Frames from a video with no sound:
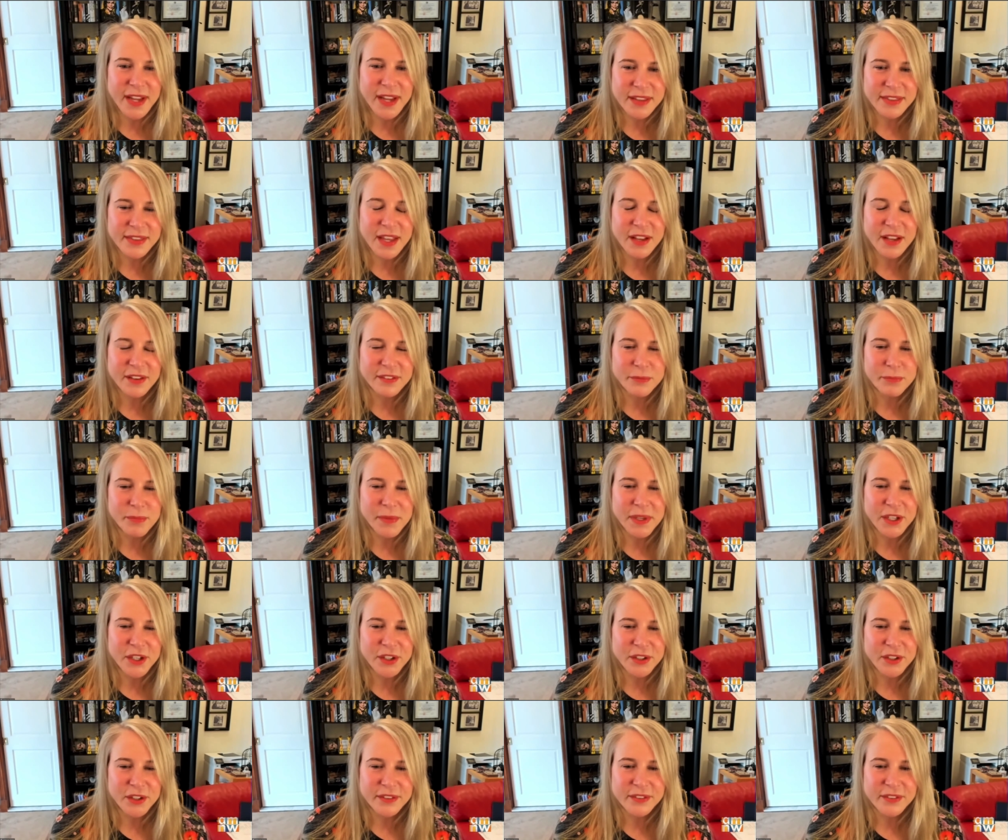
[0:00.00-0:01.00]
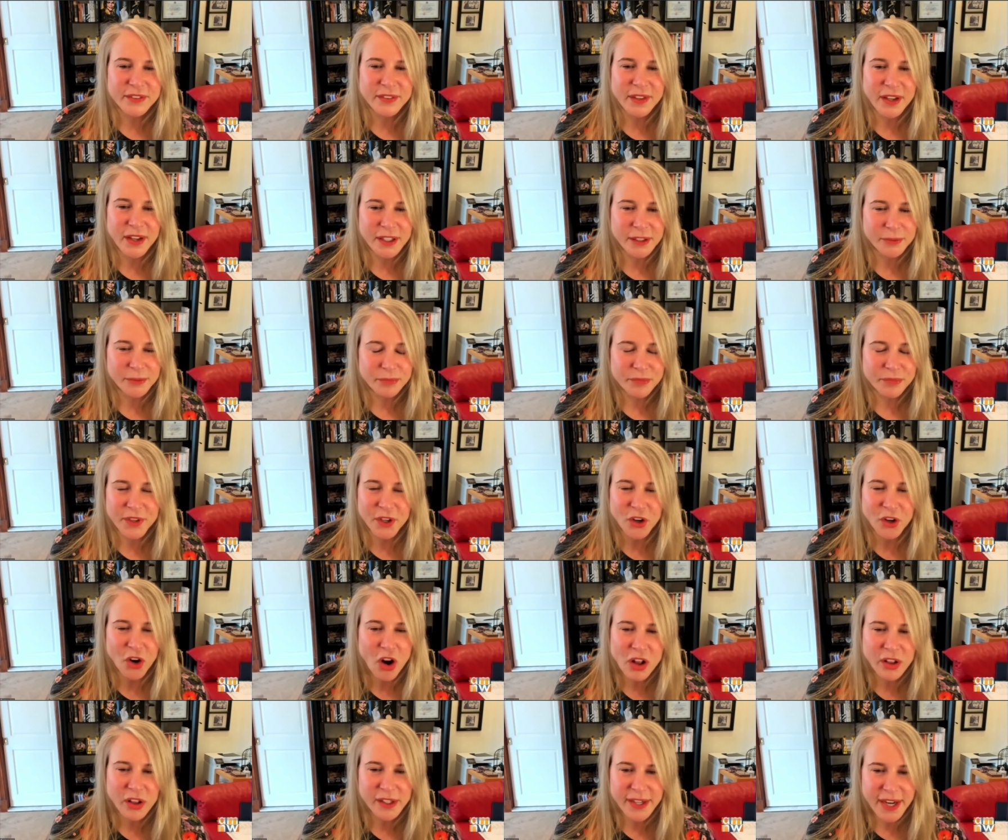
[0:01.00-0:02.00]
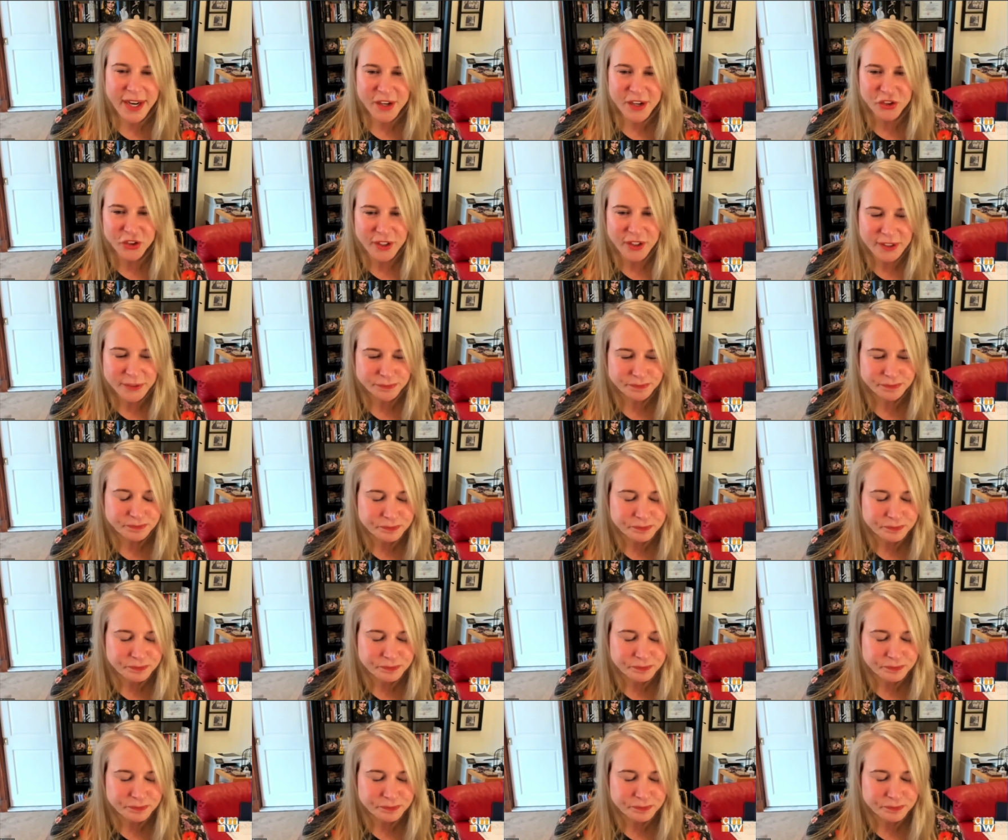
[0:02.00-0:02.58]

eight thousand meters, um, they're all in Asia